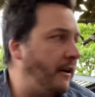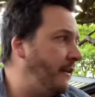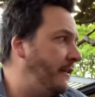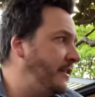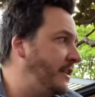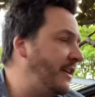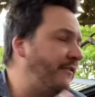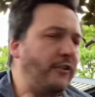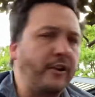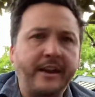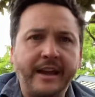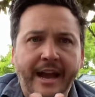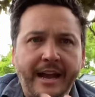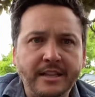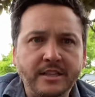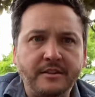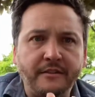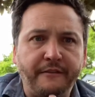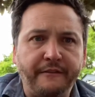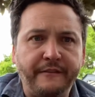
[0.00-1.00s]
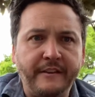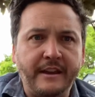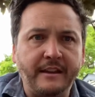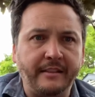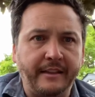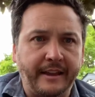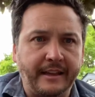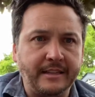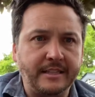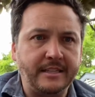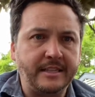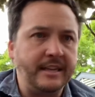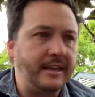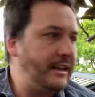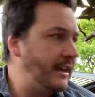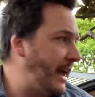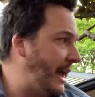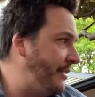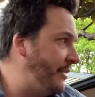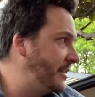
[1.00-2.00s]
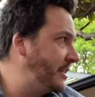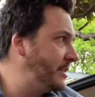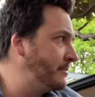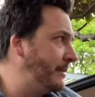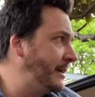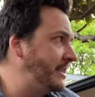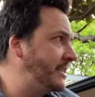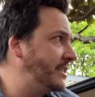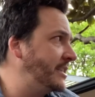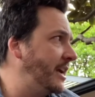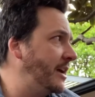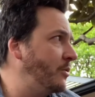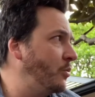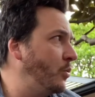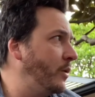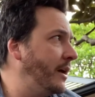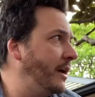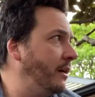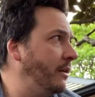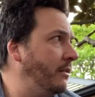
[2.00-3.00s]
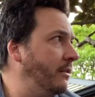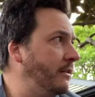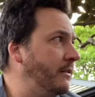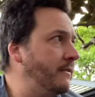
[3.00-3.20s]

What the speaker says: different kinds of feelings. And this is my son, Will.